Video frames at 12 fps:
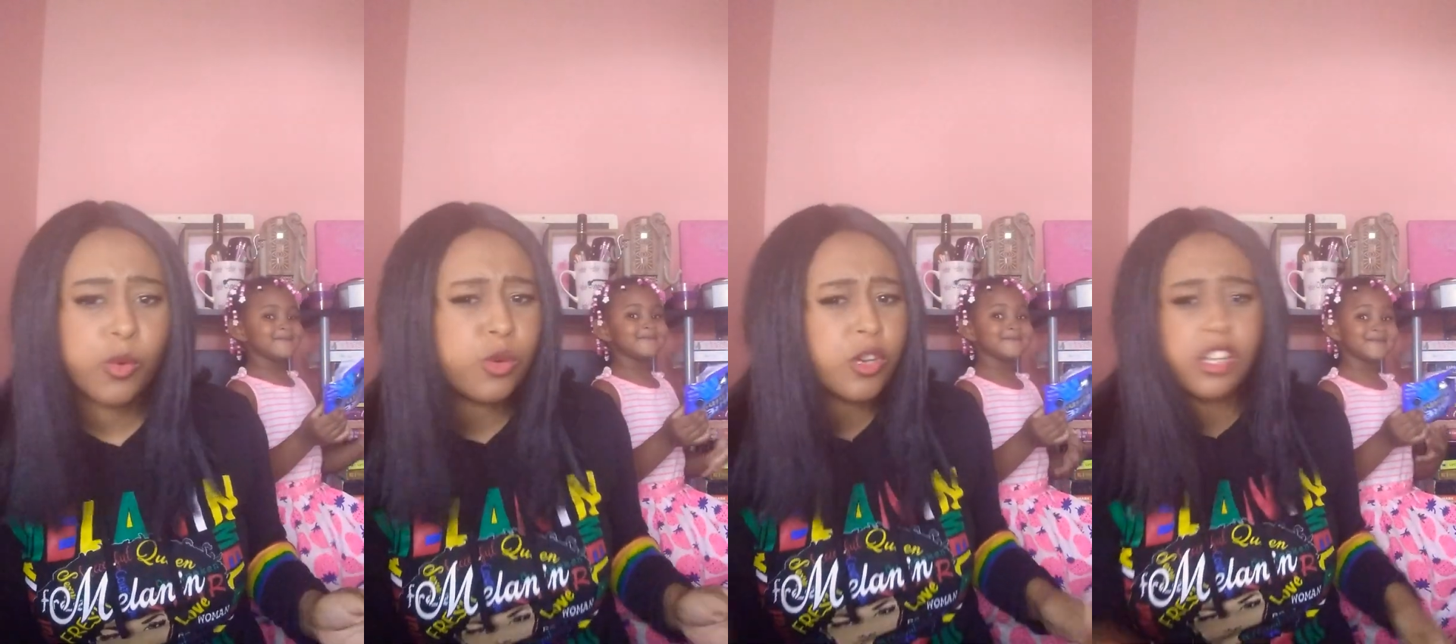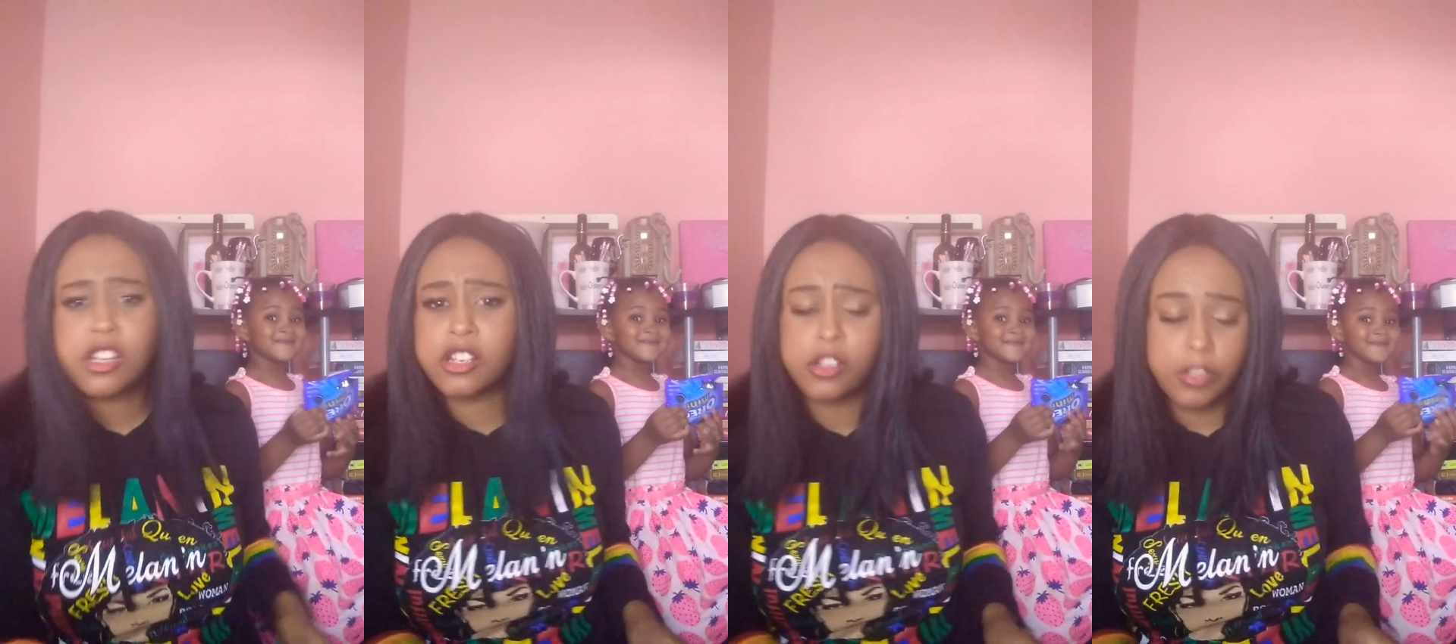Ooh,
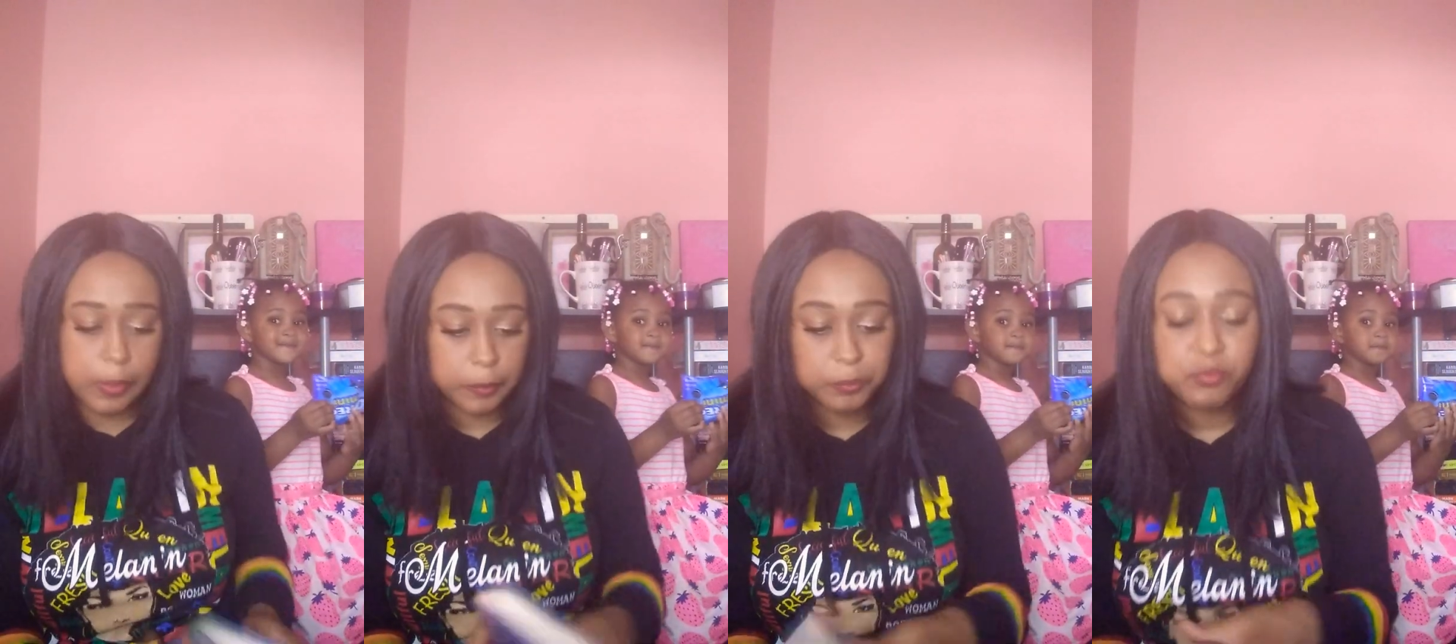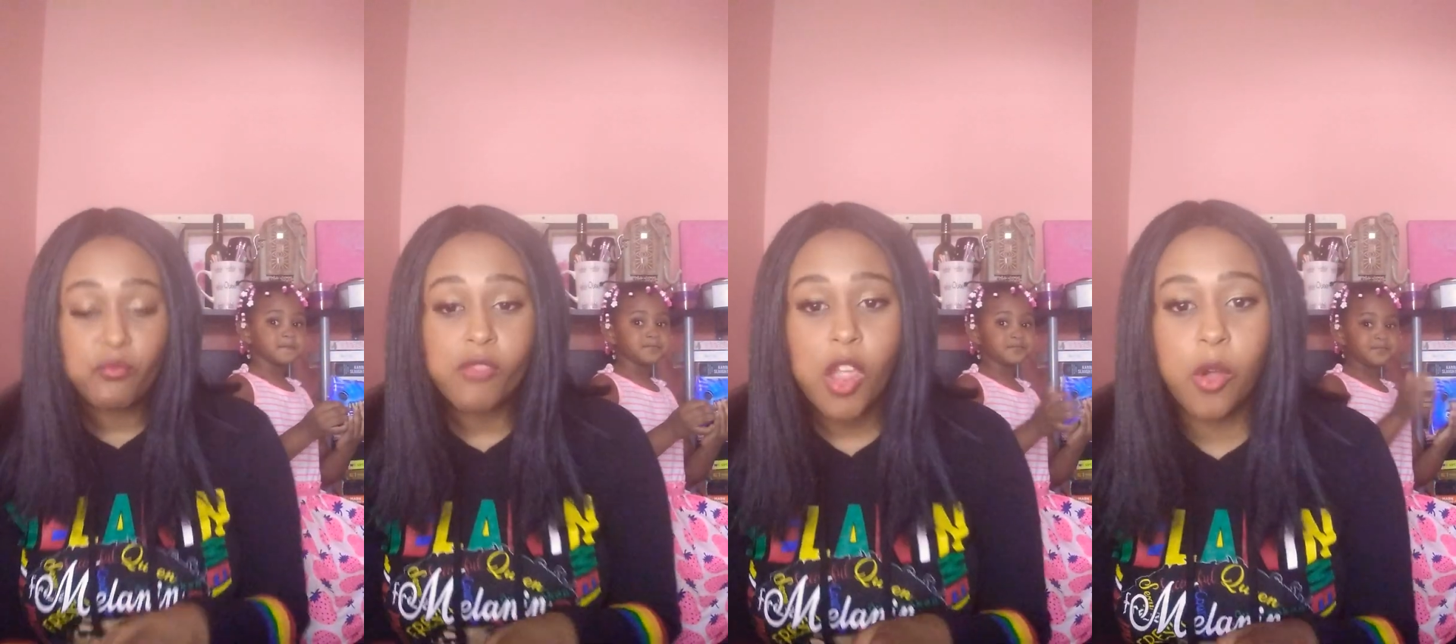that's good.
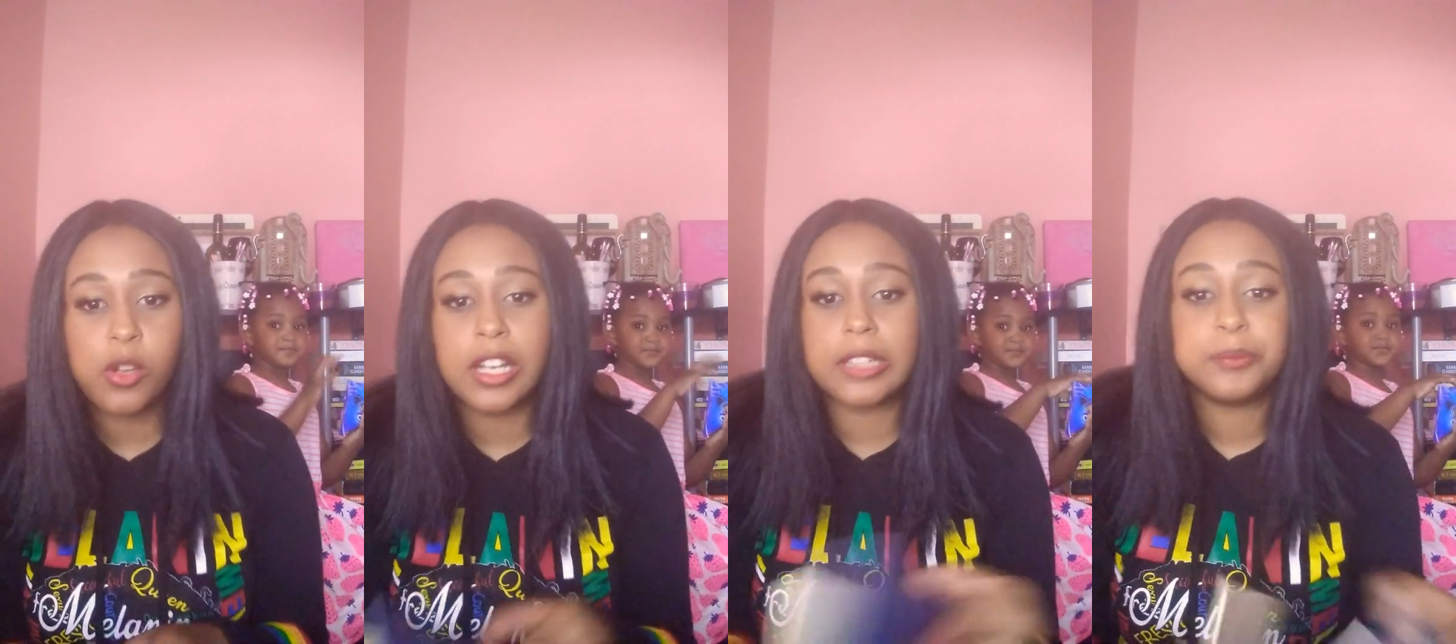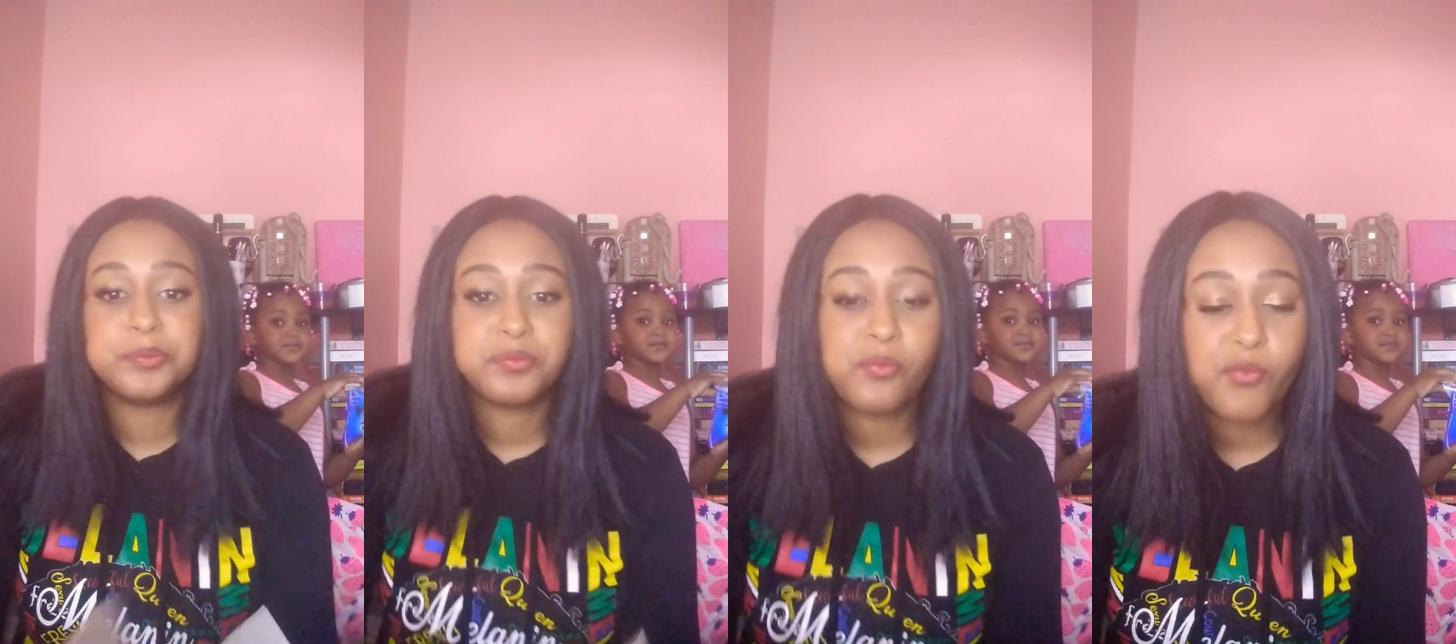Okay,
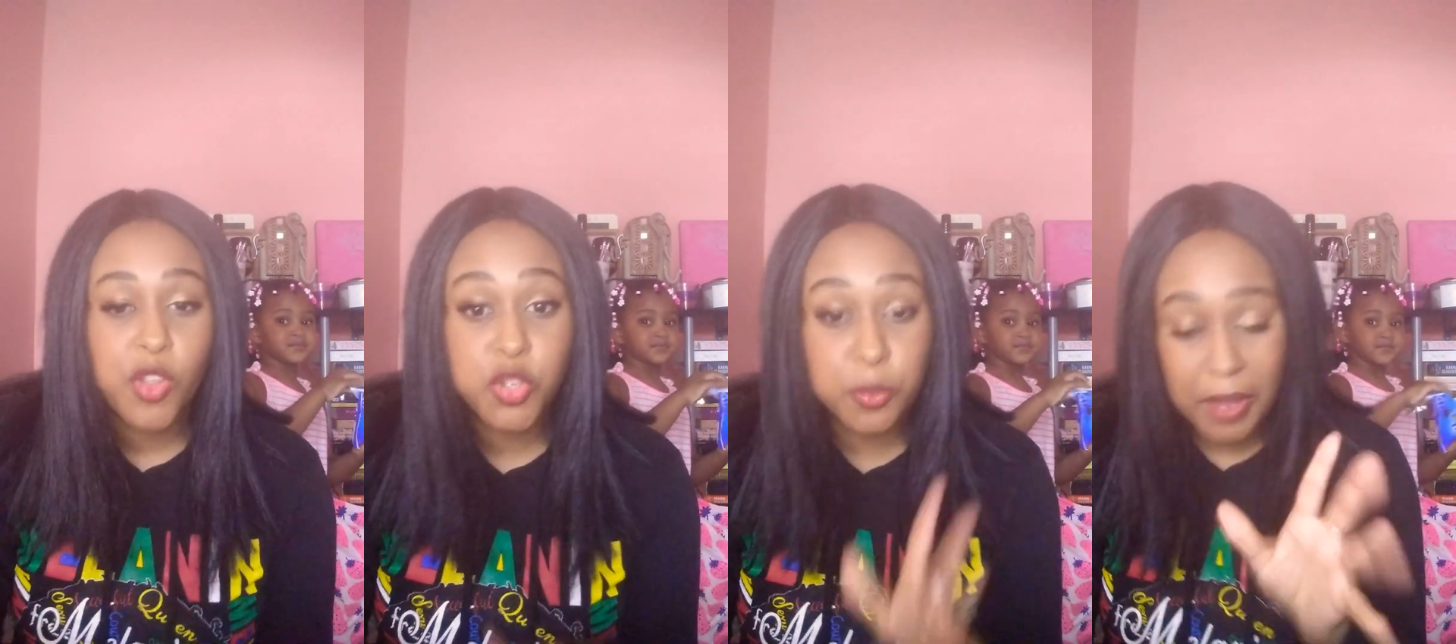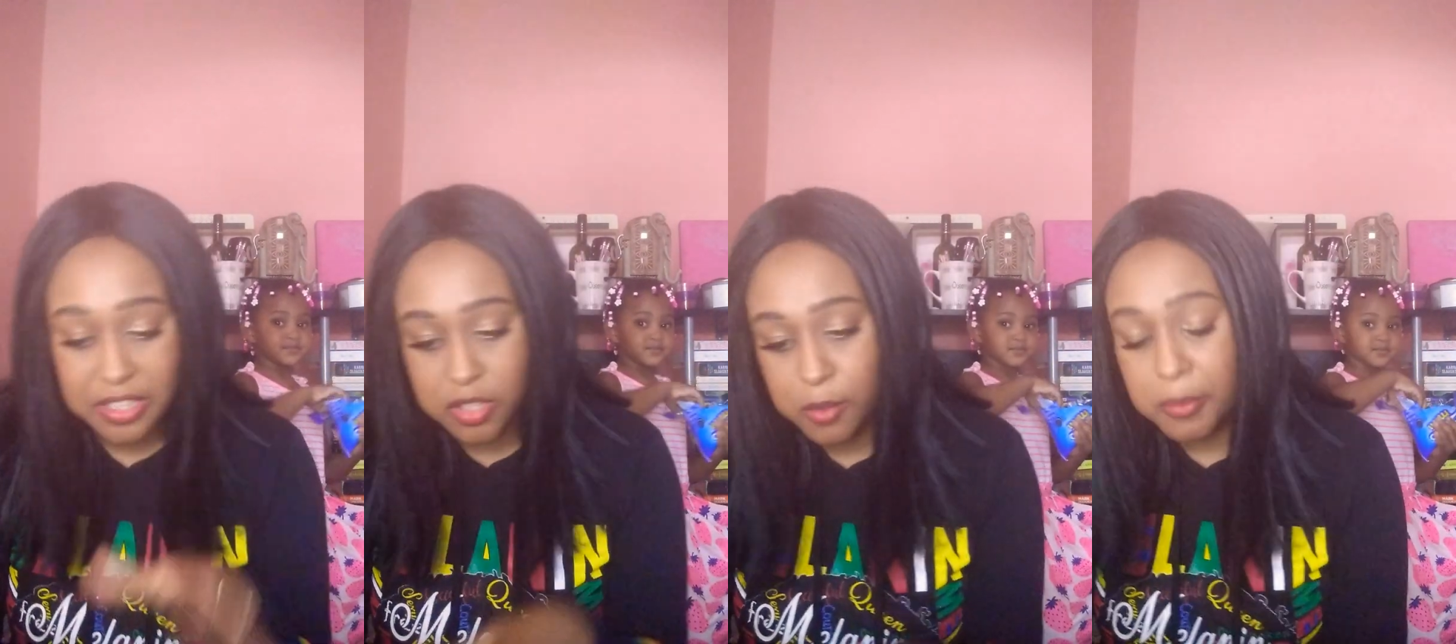so
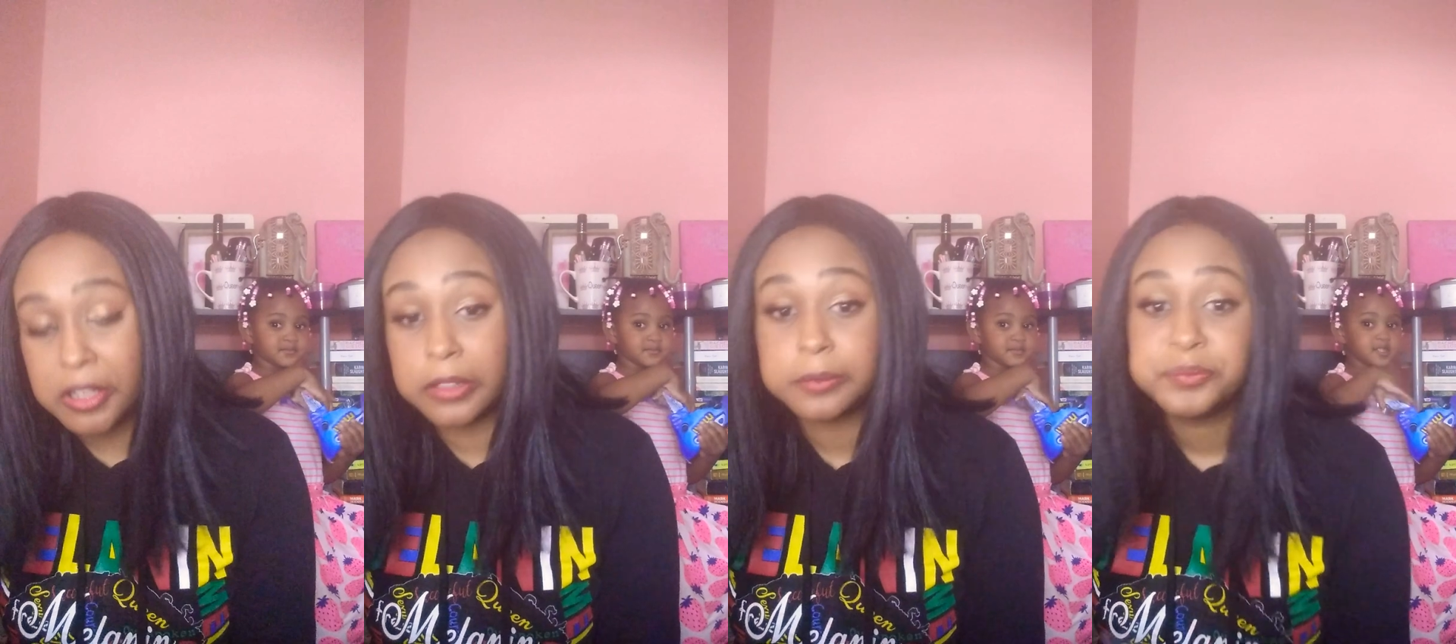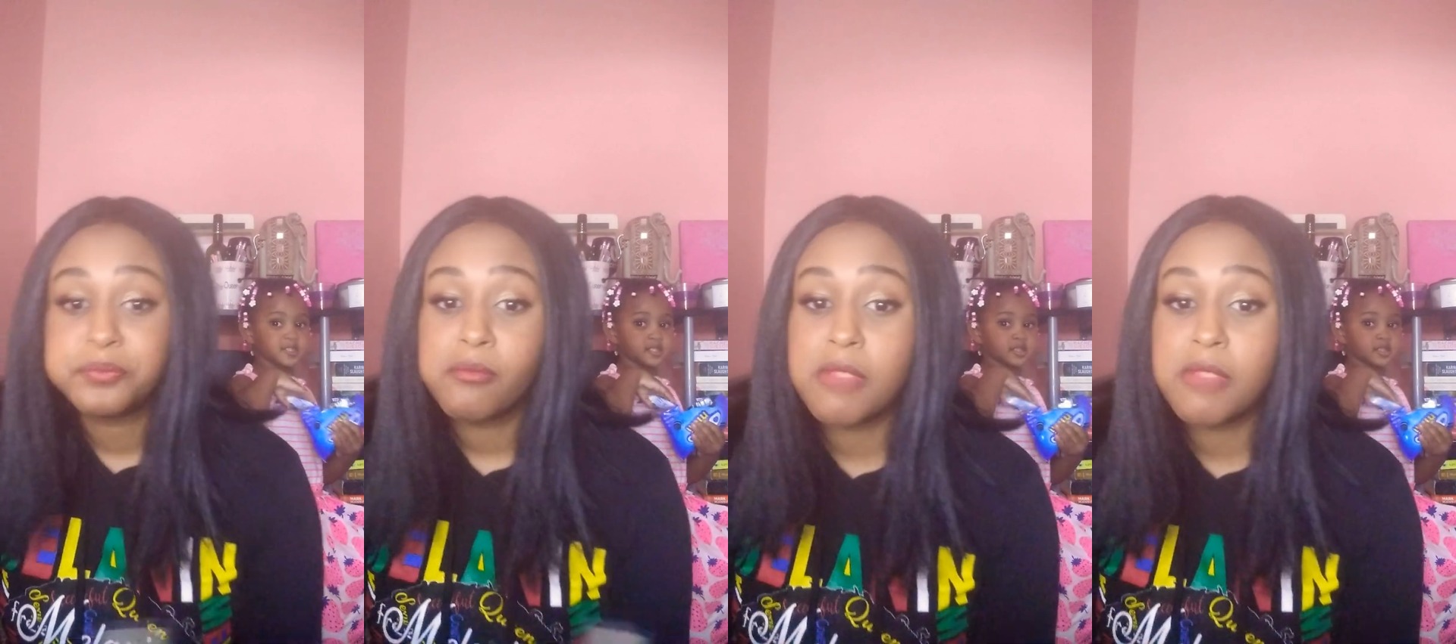back to the book.